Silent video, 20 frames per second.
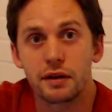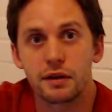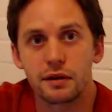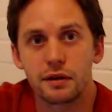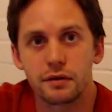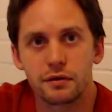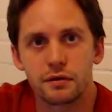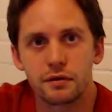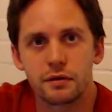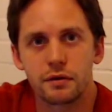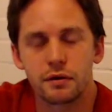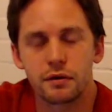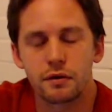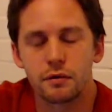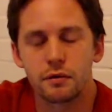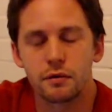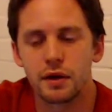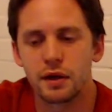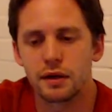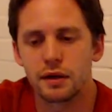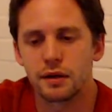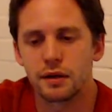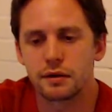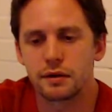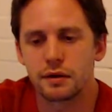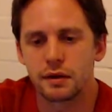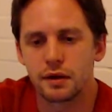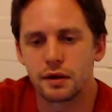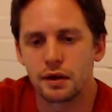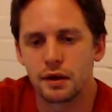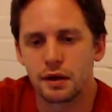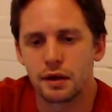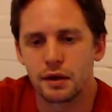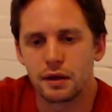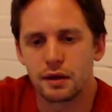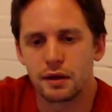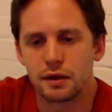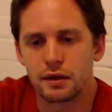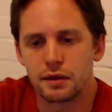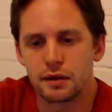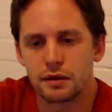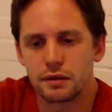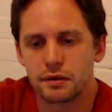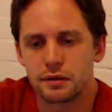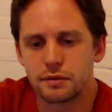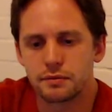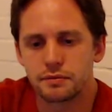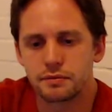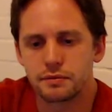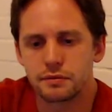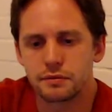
in a strong way. But